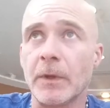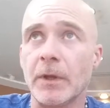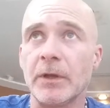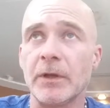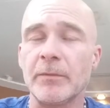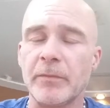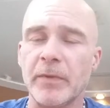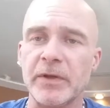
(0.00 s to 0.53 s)

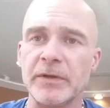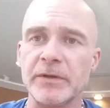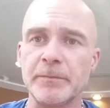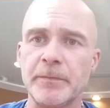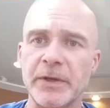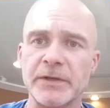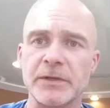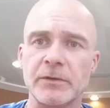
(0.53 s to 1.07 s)

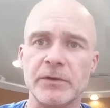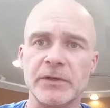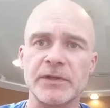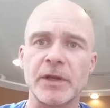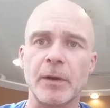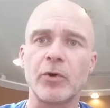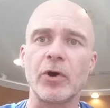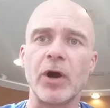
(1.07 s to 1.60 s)
it basically
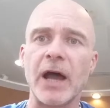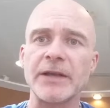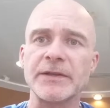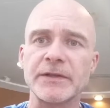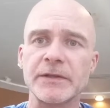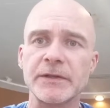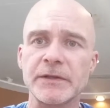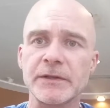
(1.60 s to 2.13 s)

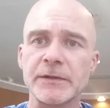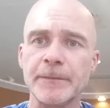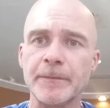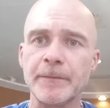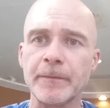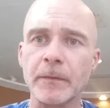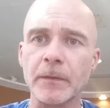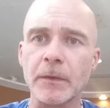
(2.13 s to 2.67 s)
summarizes
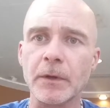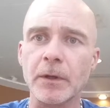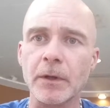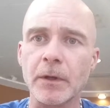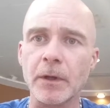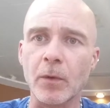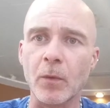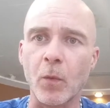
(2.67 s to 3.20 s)

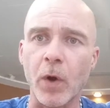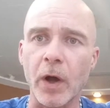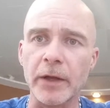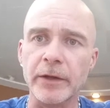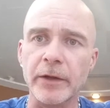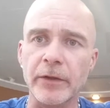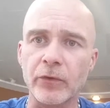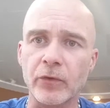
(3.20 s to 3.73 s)

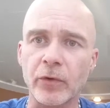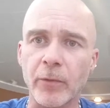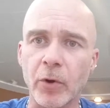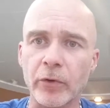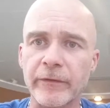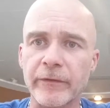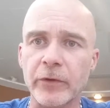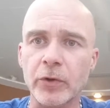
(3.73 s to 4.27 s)
what the
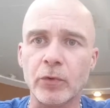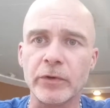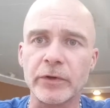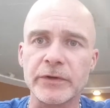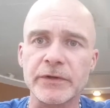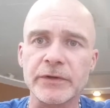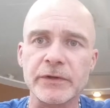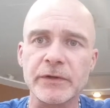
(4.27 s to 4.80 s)
remote
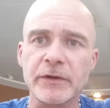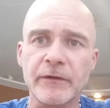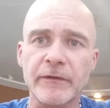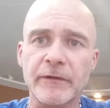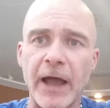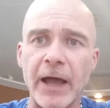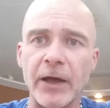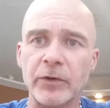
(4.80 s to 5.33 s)
viewers
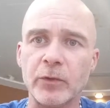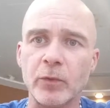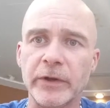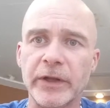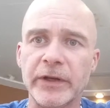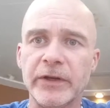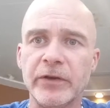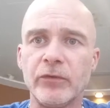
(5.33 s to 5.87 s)
found
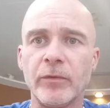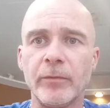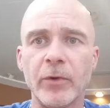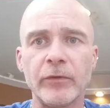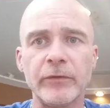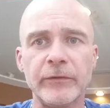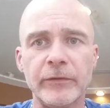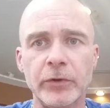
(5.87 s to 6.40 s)
when they did
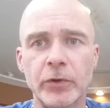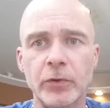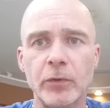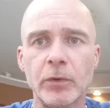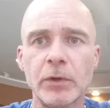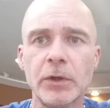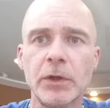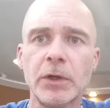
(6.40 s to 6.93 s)
remote
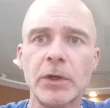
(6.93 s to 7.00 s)
view,